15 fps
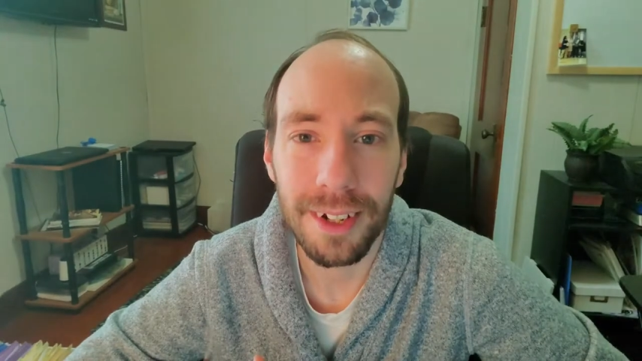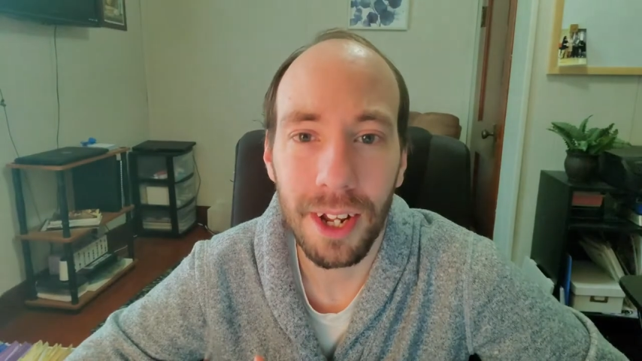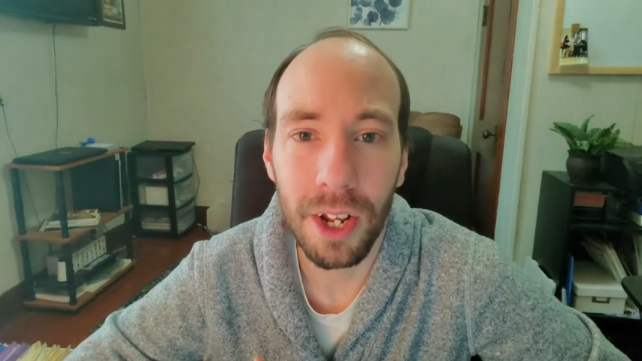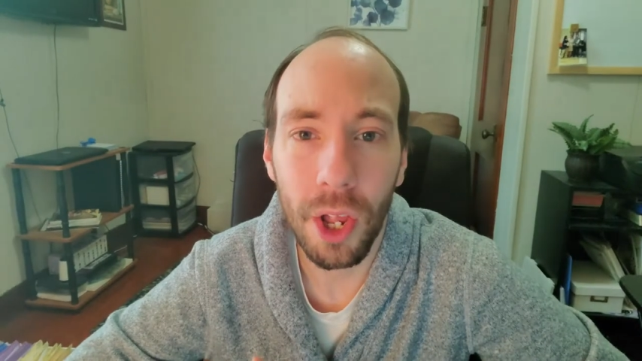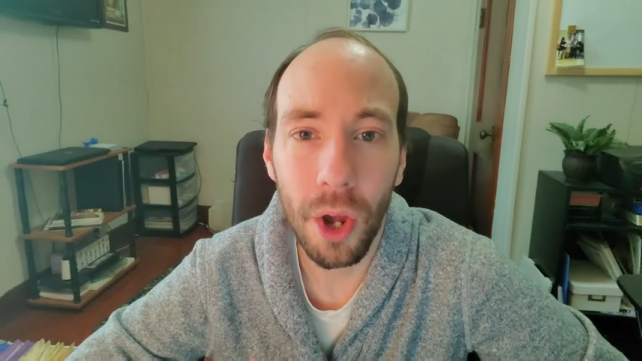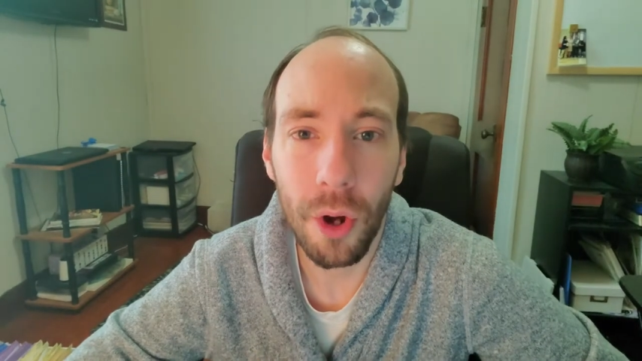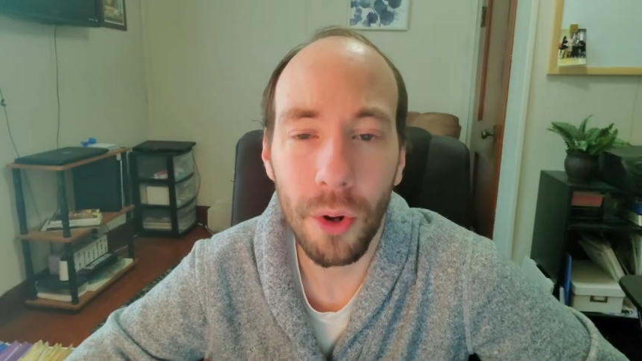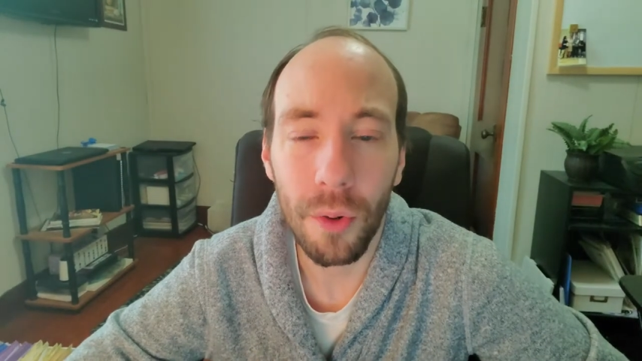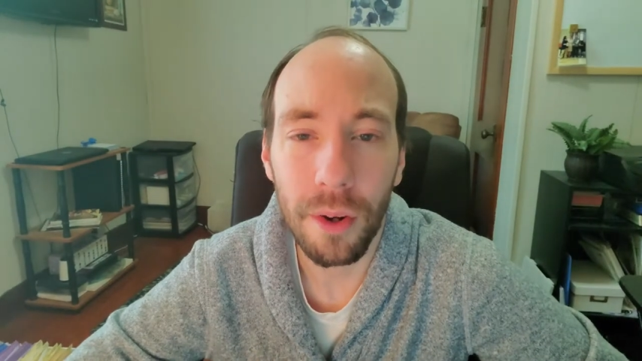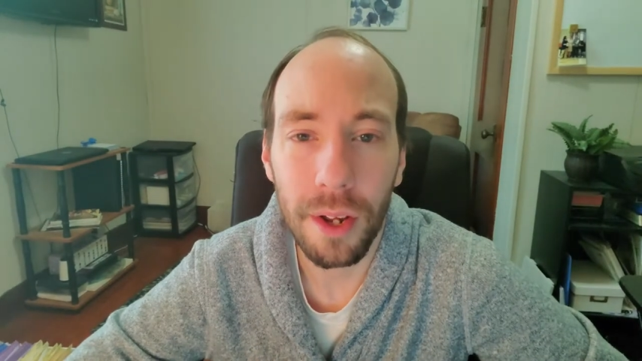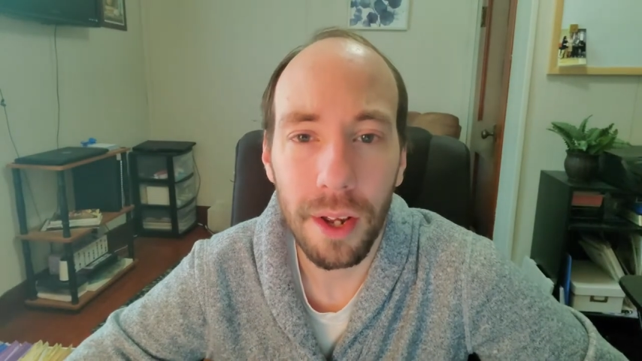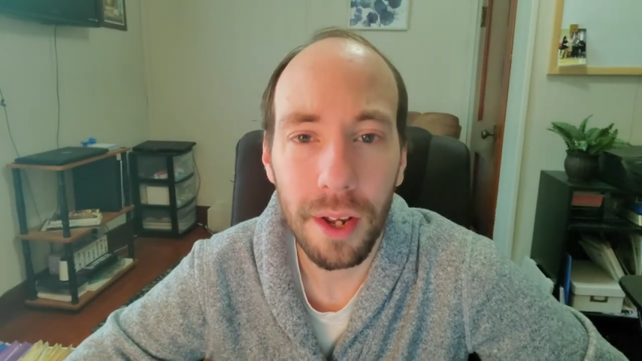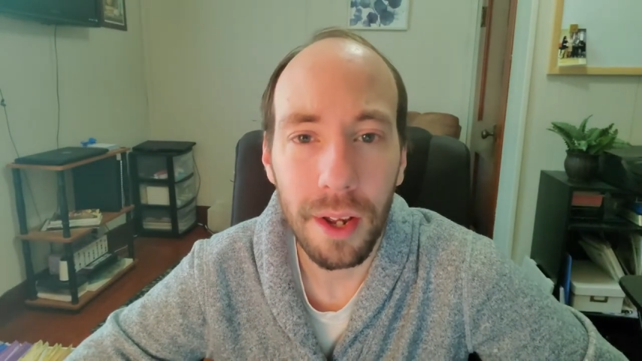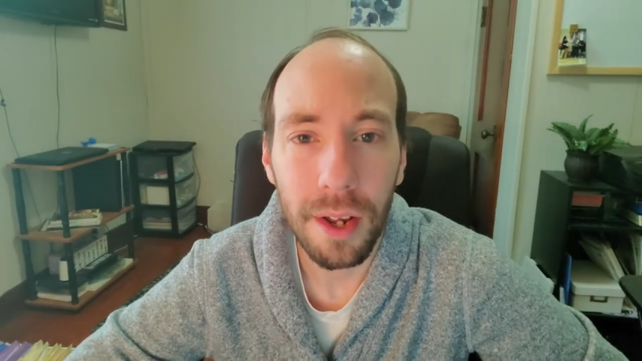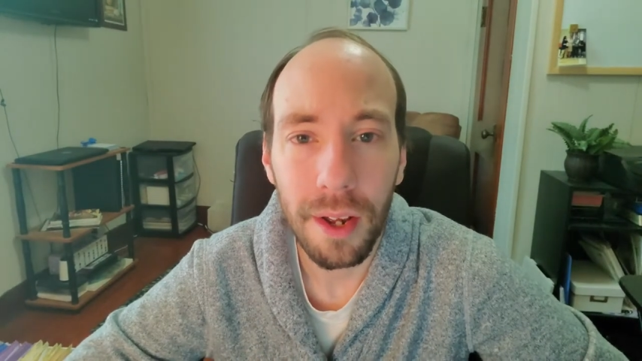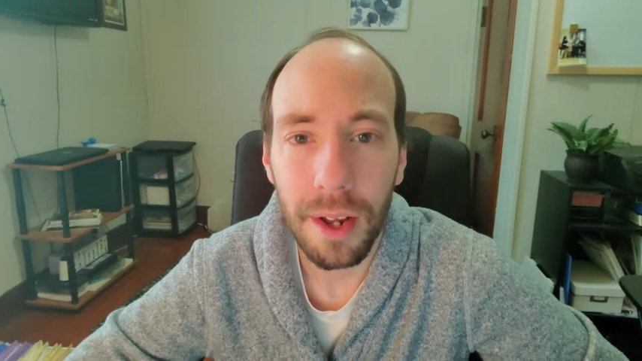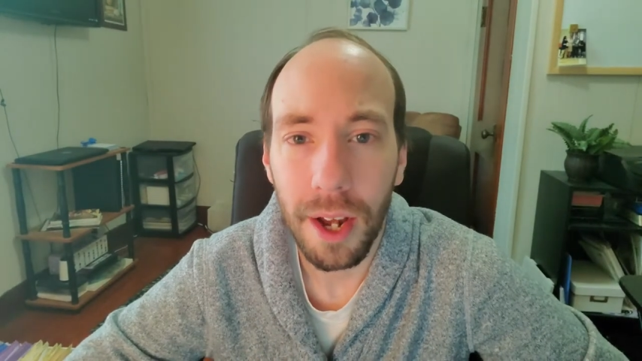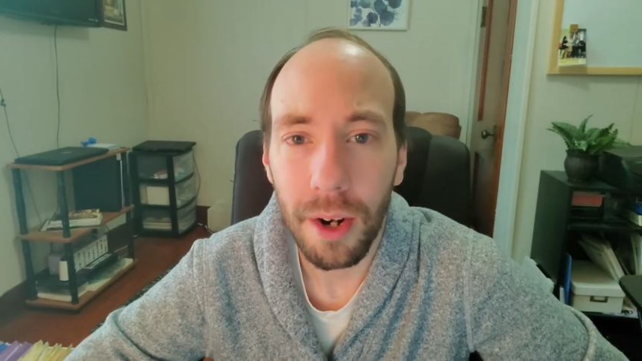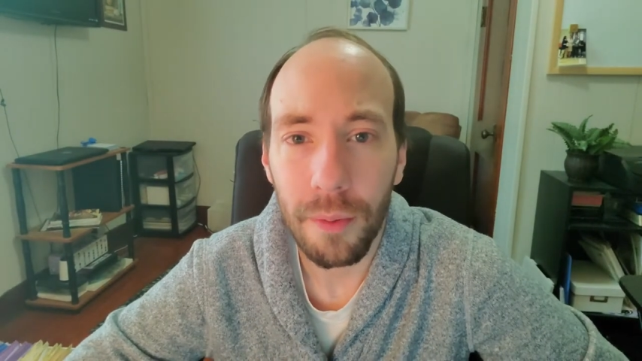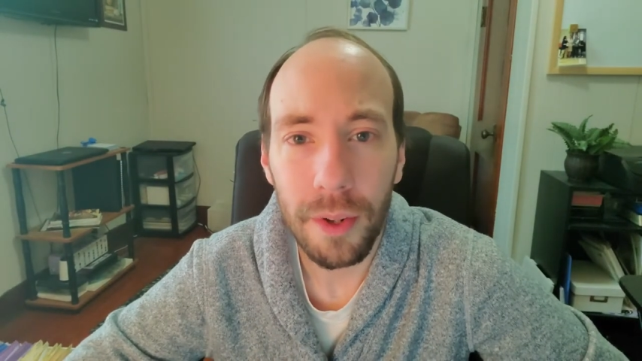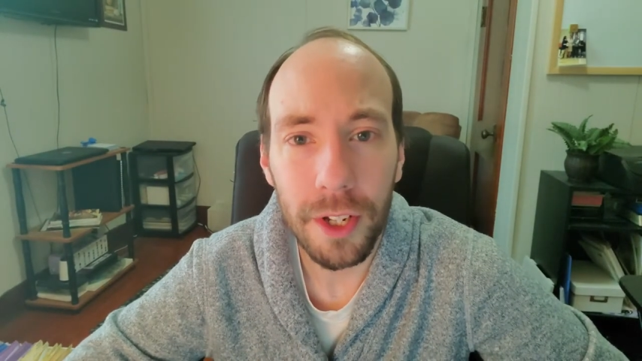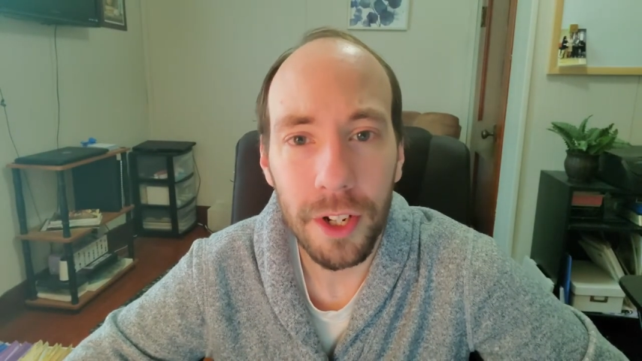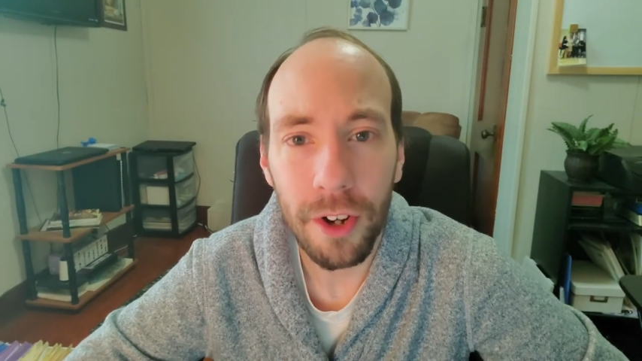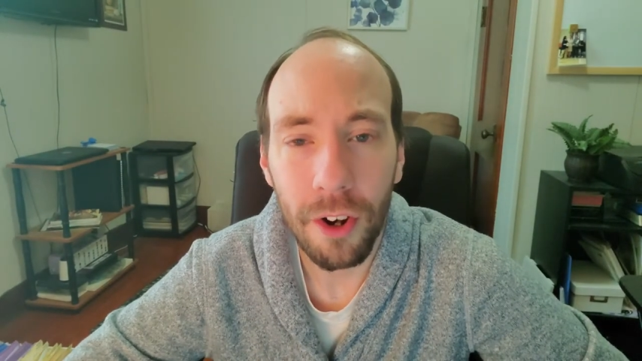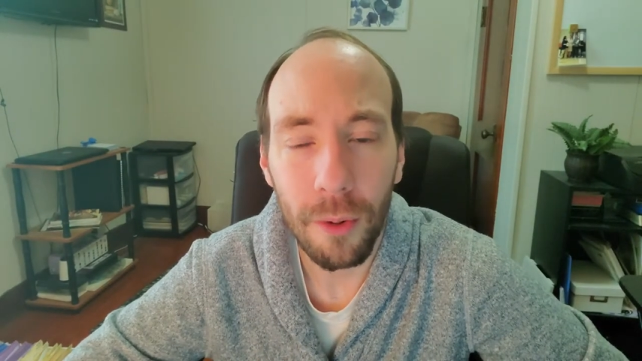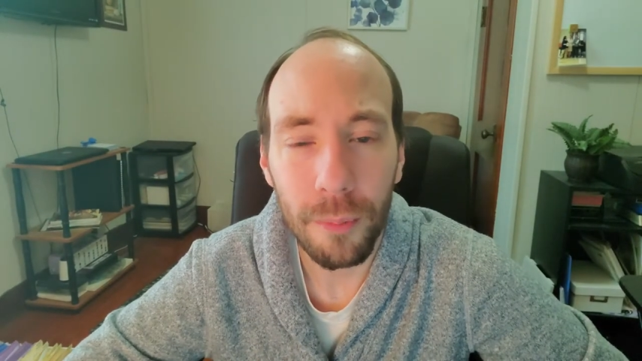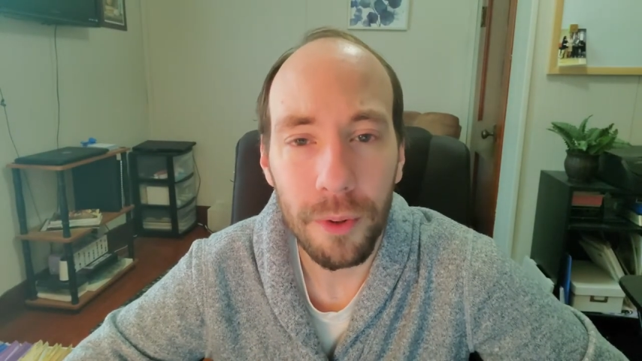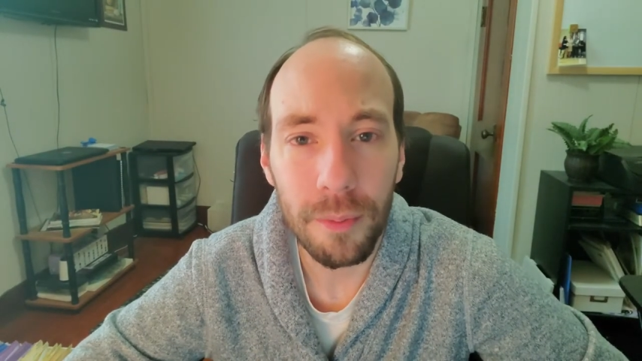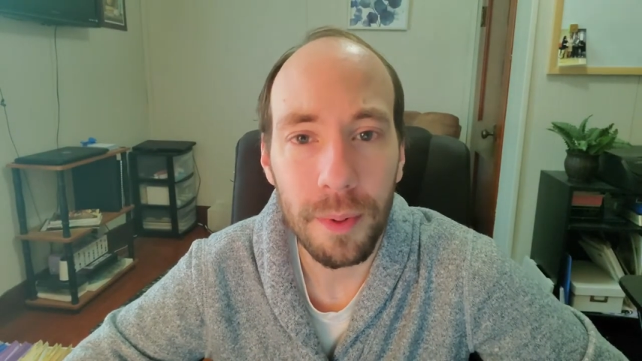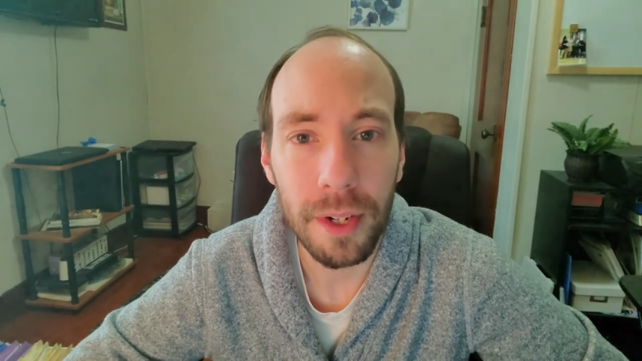Hello. I really hope
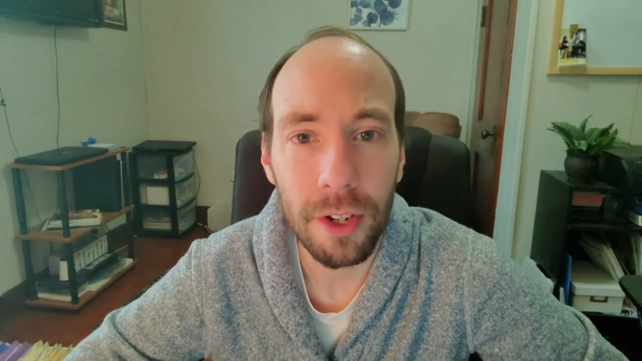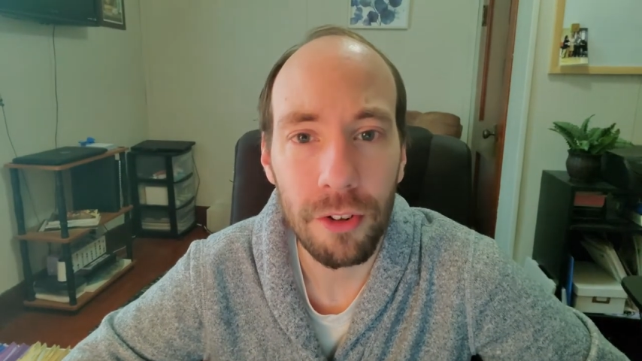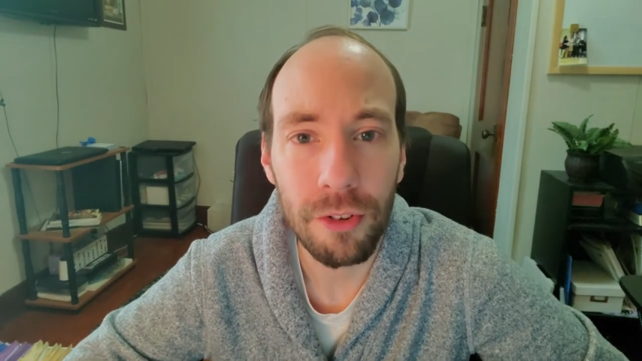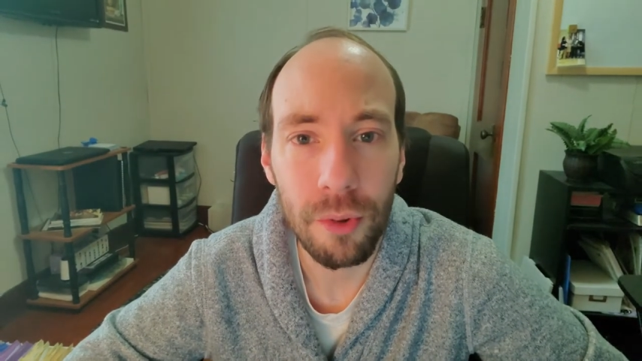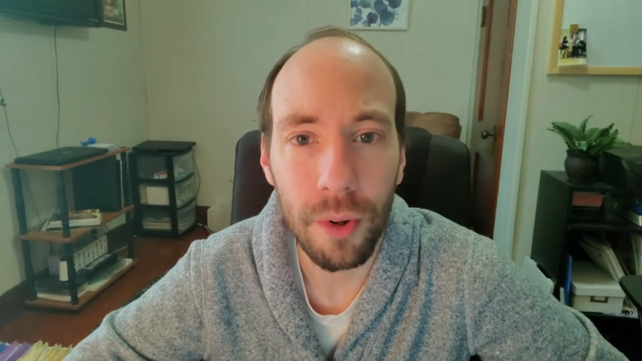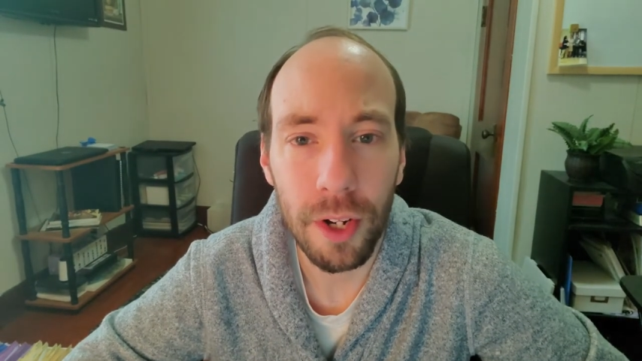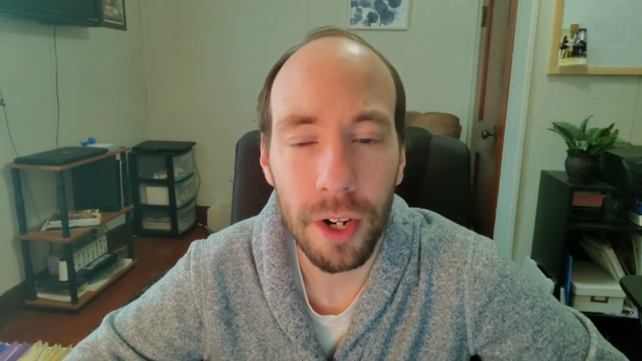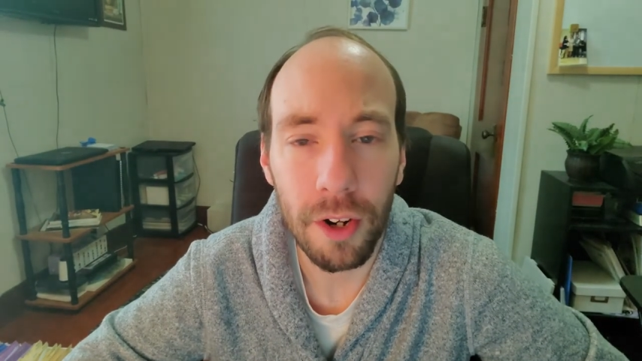you've been enjoying